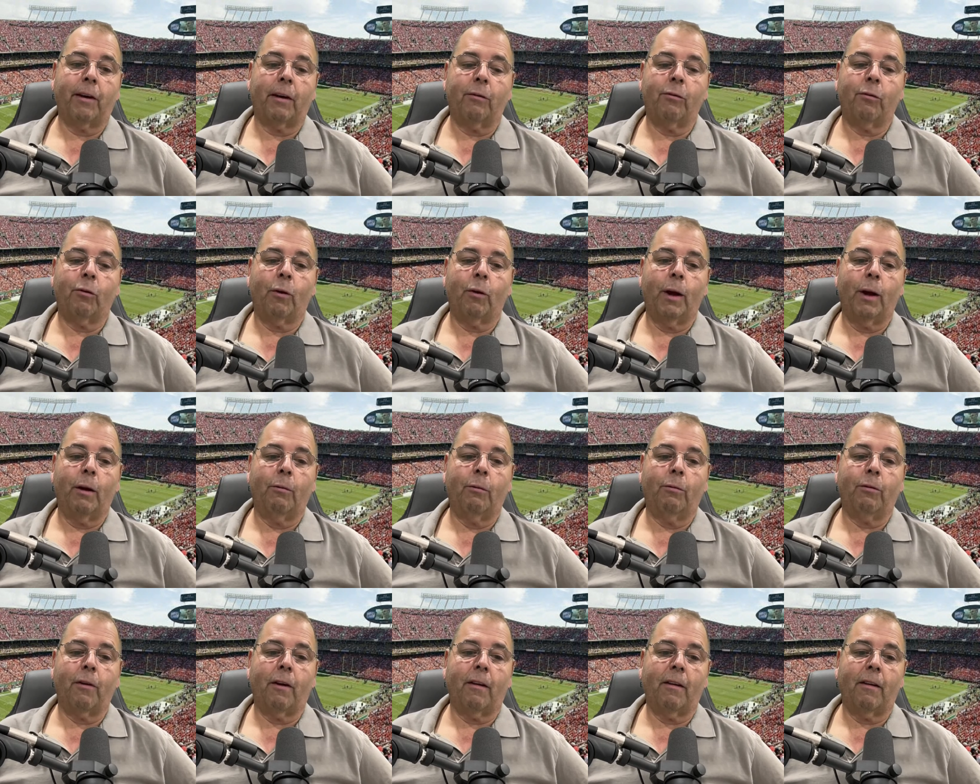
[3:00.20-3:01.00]
for you,
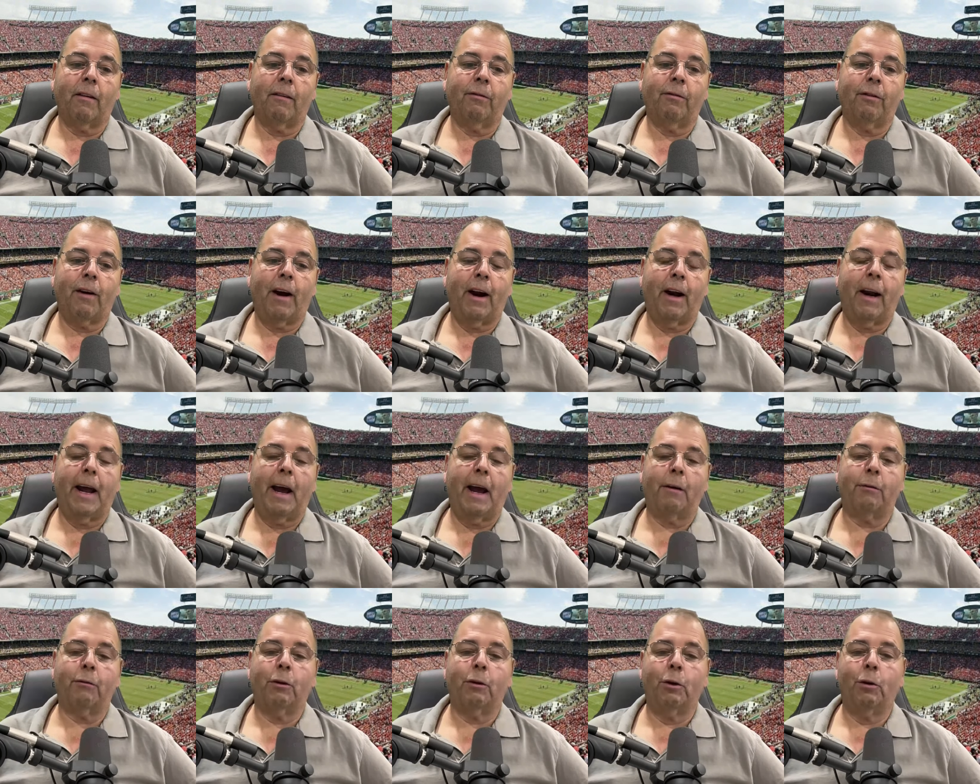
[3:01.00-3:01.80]
Friday
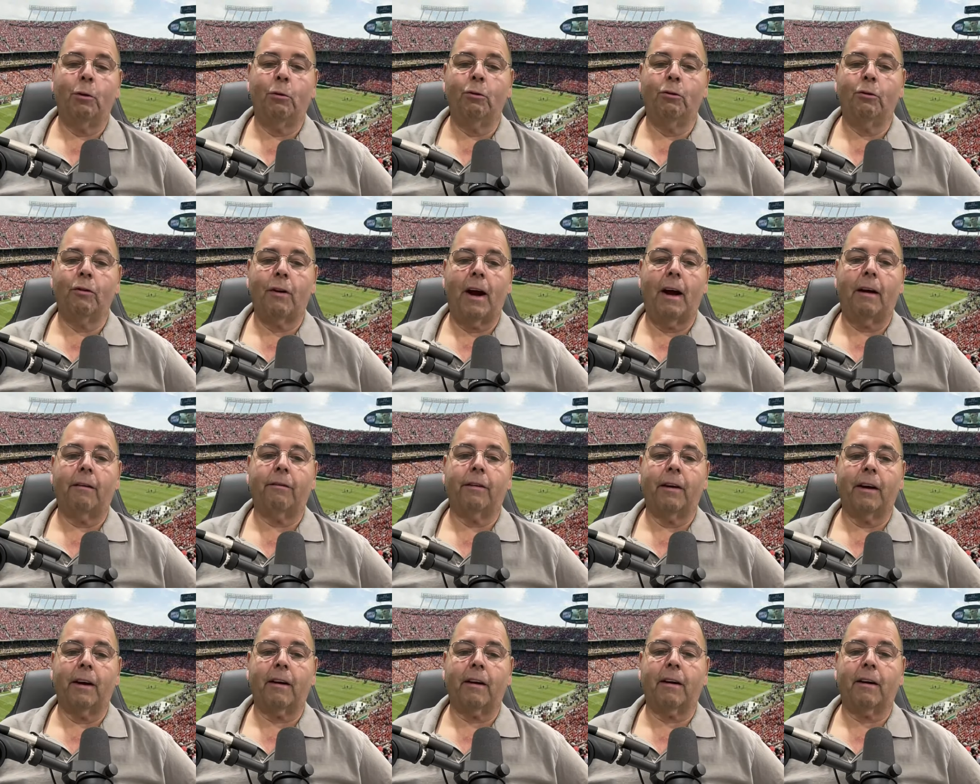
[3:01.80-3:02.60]
afternoon
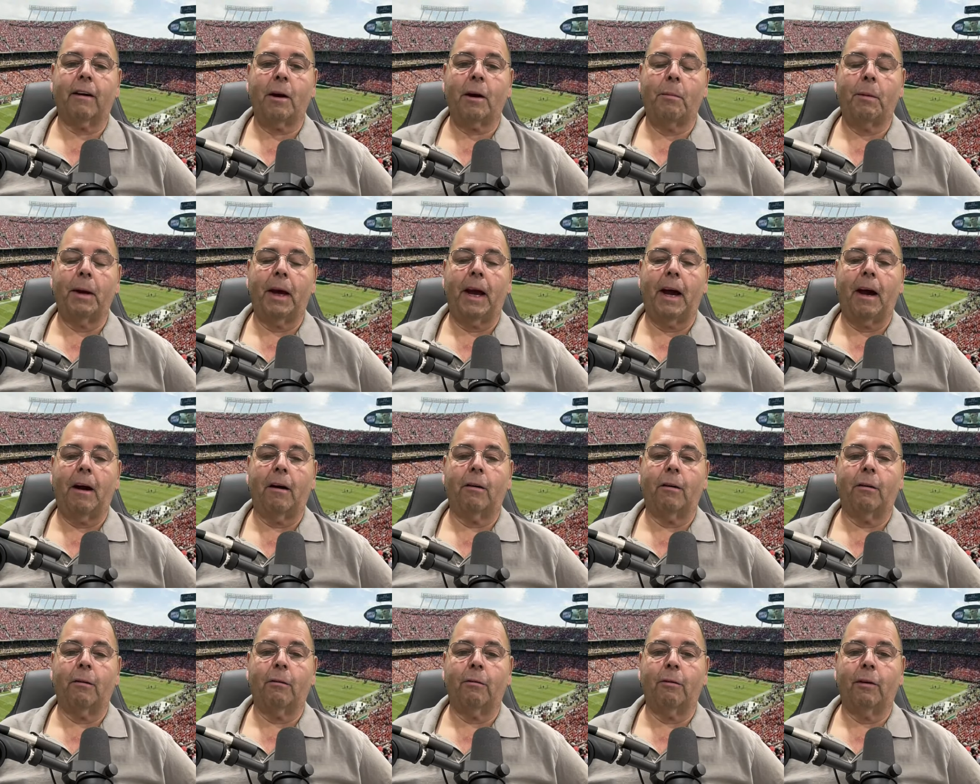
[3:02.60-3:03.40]
traffic coming out
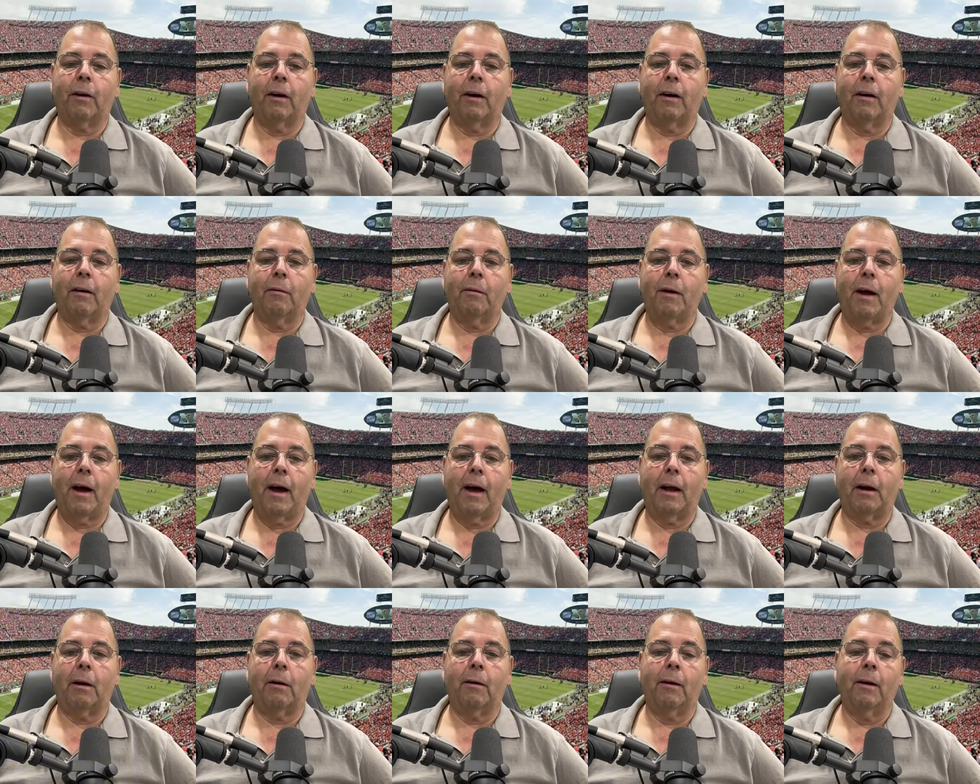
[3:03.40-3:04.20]
of
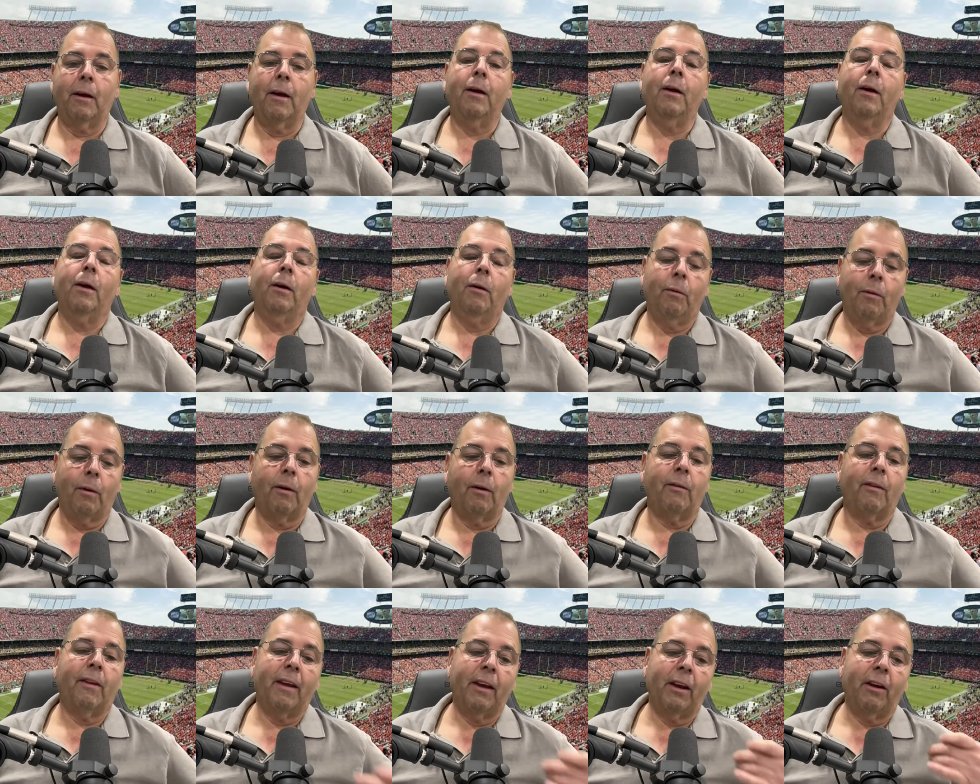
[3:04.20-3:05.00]

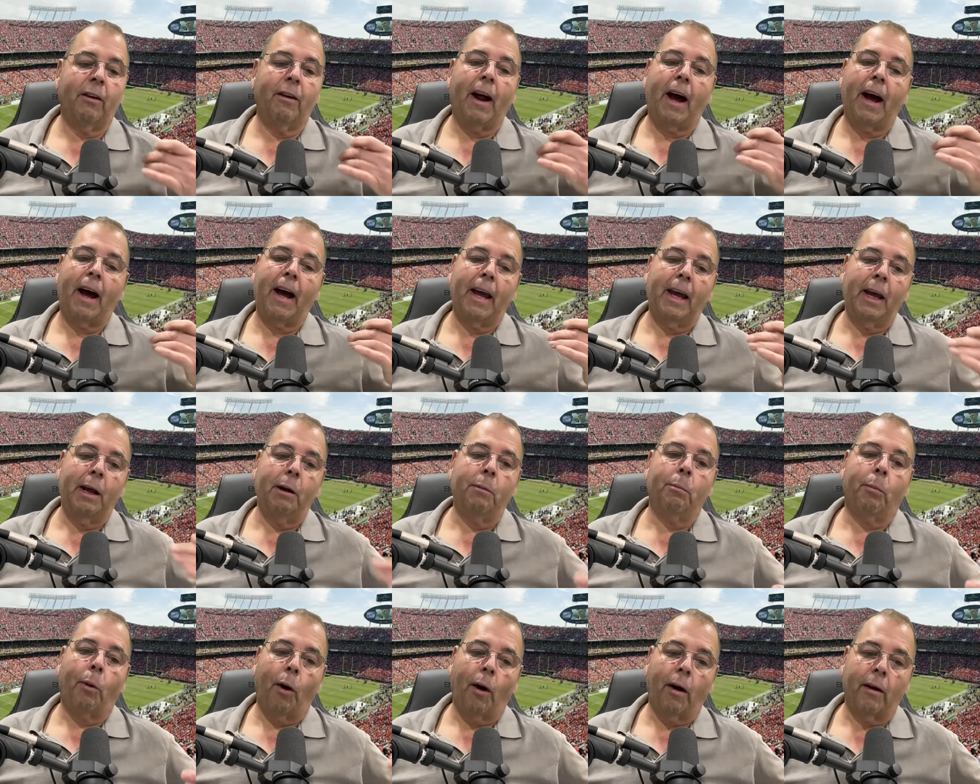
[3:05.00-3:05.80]
Well, you're not in
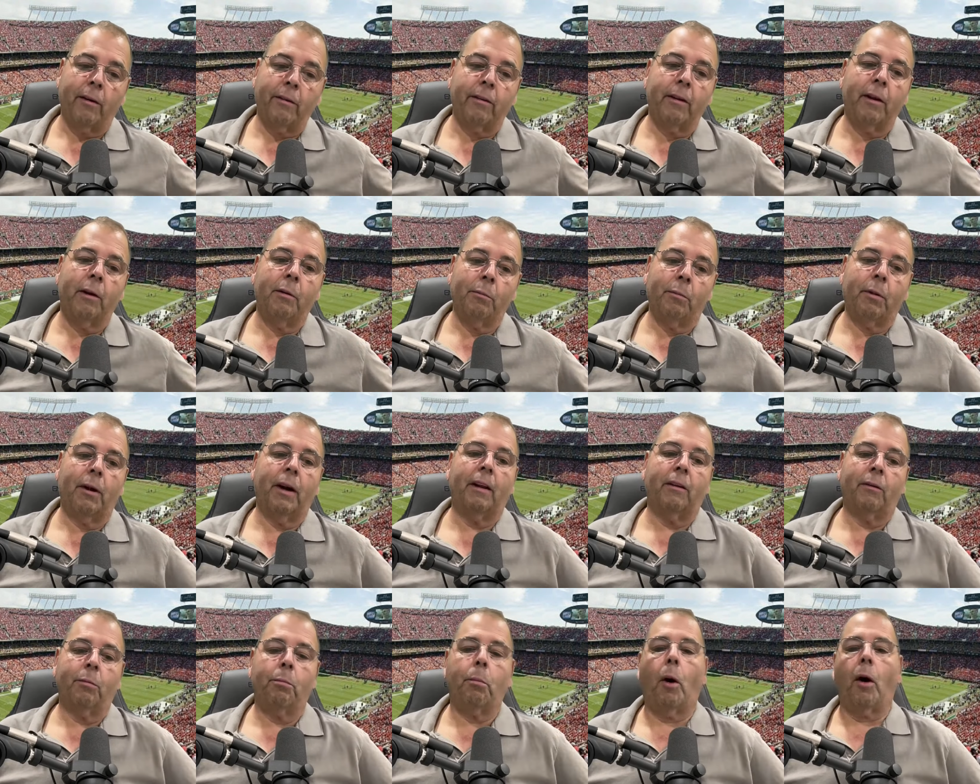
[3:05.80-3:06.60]
Boston, but
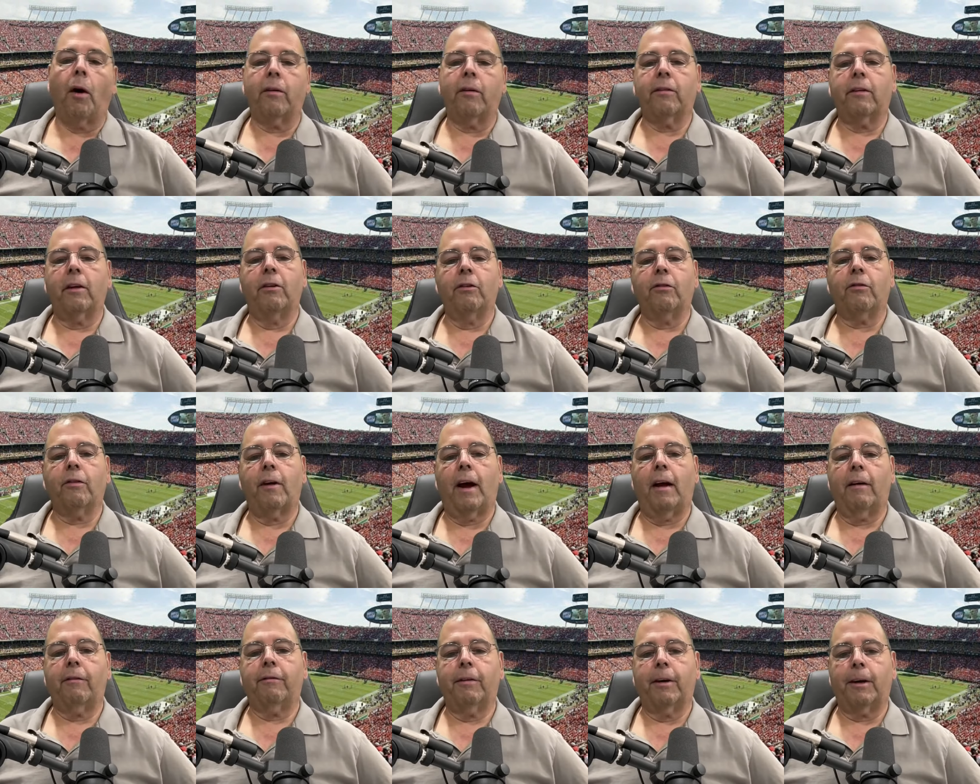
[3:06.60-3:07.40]
it's Boston
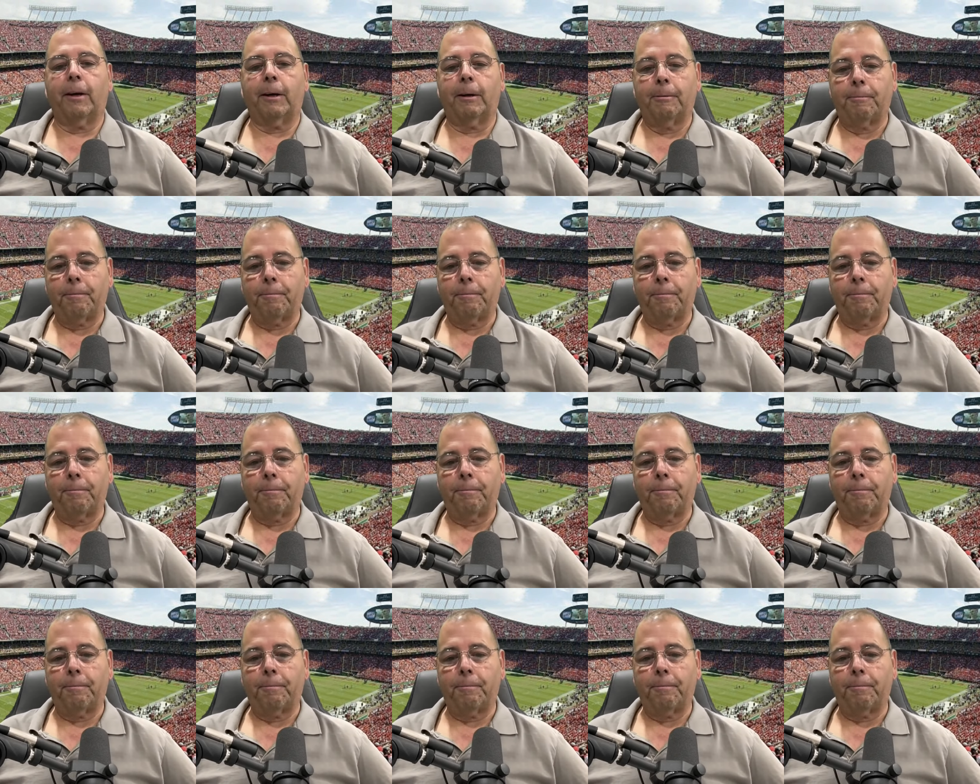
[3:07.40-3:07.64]
traffic.